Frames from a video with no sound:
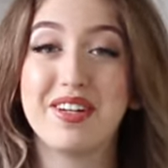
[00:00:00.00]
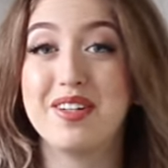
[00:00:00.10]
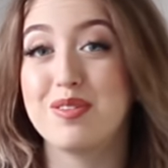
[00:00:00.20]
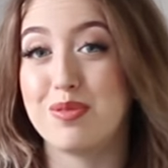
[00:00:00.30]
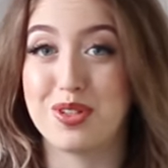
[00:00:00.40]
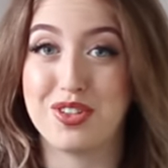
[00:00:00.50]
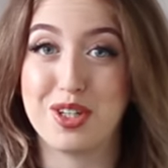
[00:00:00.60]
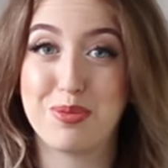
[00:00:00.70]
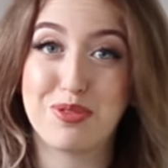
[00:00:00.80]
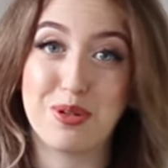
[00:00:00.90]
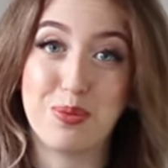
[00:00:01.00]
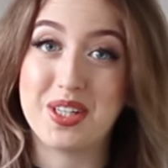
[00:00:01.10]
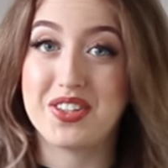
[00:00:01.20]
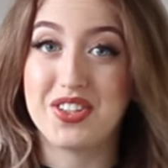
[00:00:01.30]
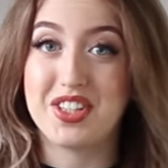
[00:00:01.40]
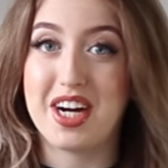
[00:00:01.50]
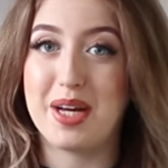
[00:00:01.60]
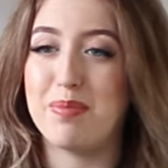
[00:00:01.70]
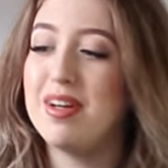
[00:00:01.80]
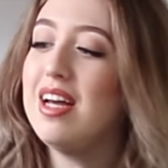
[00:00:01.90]
in your wardrobe for winter
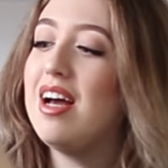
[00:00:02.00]
time